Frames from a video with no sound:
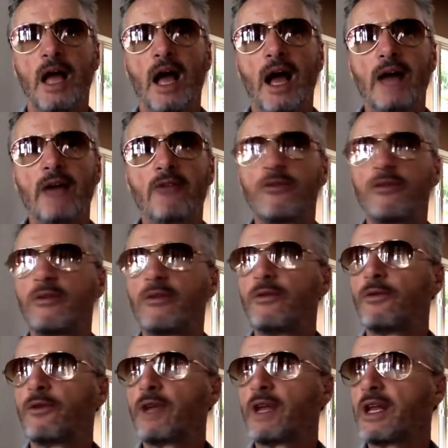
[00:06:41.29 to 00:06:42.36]
I don't
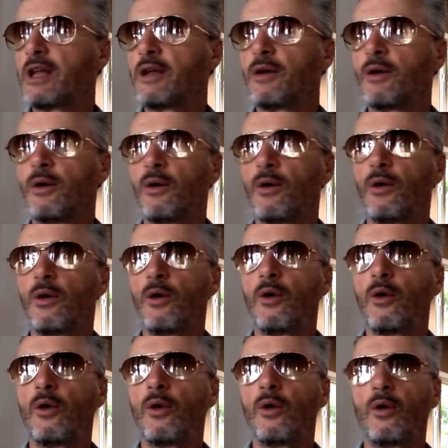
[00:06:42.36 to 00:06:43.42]
really
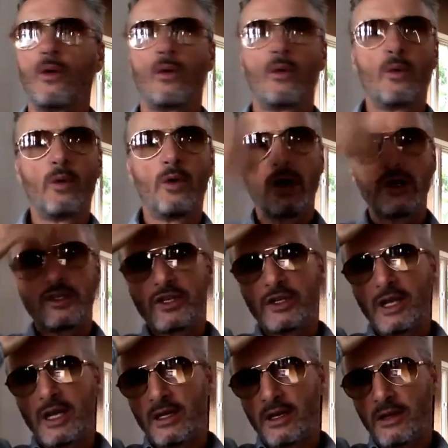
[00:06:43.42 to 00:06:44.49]
watch it
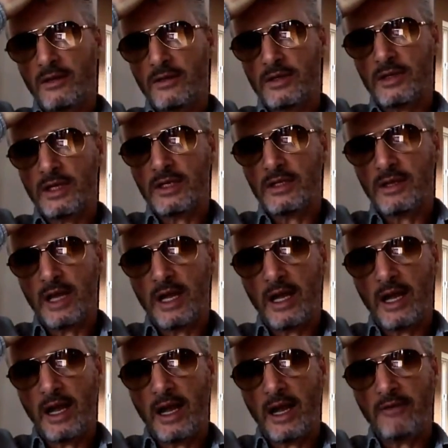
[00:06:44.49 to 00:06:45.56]
that closely, so
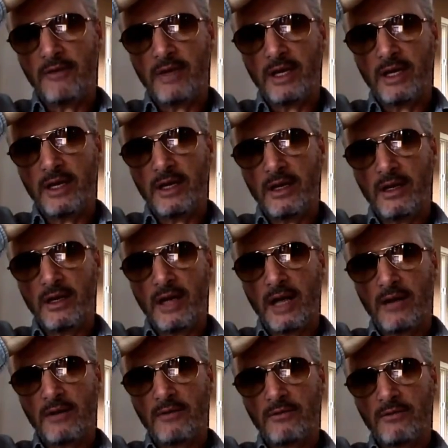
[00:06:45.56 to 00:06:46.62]
I
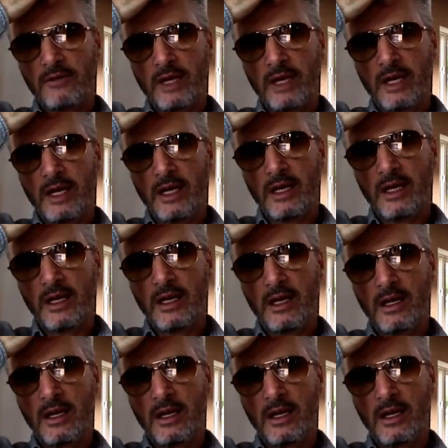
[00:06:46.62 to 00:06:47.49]
don't really